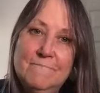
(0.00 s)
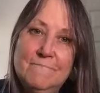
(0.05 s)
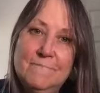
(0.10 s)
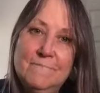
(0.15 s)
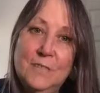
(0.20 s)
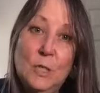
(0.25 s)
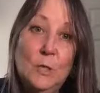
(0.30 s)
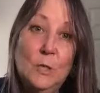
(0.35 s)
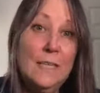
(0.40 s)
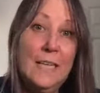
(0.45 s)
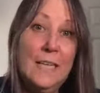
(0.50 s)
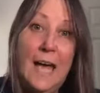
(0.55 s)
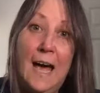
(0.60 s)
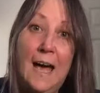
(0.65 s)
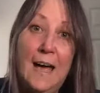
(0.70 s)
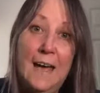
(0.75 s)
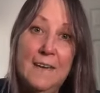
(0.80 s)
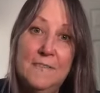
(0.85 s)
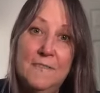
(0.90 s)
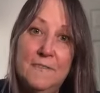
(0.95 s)
You're
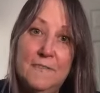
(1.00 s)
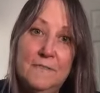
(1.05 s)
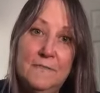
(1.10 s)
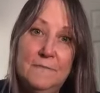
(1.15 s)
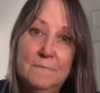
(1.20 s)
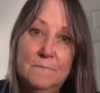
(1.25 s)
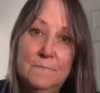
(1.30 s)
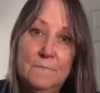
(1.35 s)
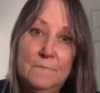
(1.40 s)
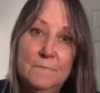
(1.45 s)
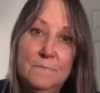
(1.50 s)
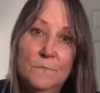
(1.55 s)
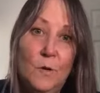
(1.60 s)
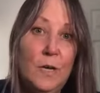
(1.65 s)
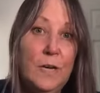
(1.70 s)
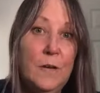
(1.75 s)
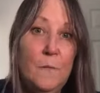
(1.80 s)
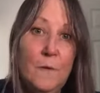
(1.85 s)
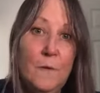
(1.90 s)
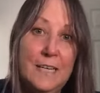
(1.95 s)
alive. What
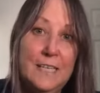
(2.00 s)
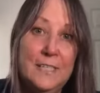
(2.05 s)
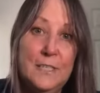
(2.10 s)
do you want to